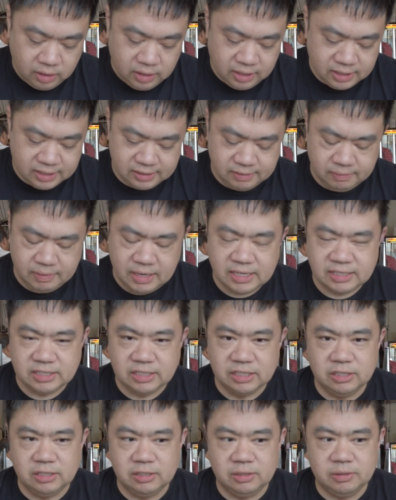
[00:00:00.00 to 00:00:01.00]
It has a
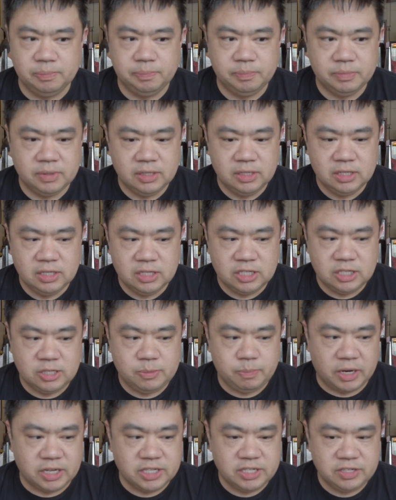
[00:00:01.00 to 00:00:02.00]
little
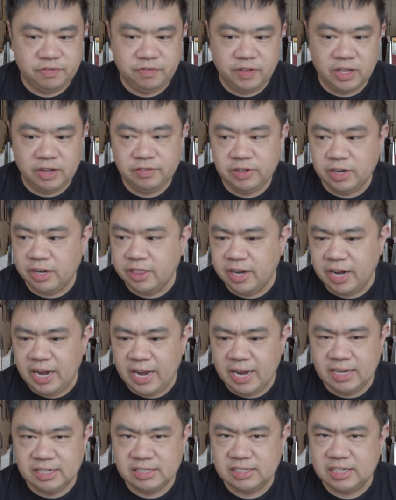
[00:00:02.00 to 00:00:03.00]
spice flavor, and then it
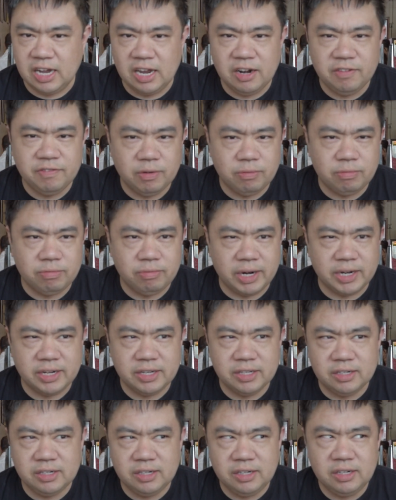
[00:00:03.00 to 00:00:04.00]
has kind of a
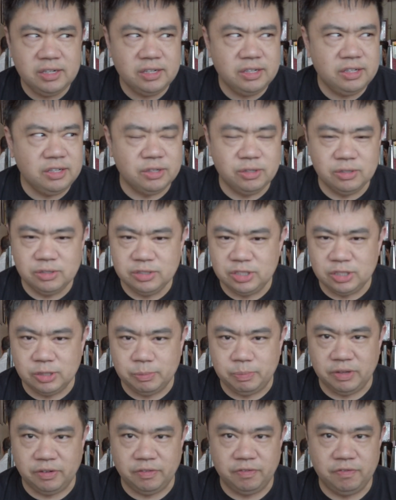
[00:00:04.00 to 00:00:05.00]
regular noodle
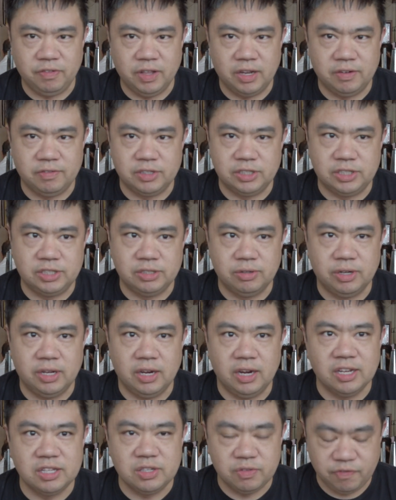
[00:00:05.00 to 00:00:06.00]
soupy flavor to it.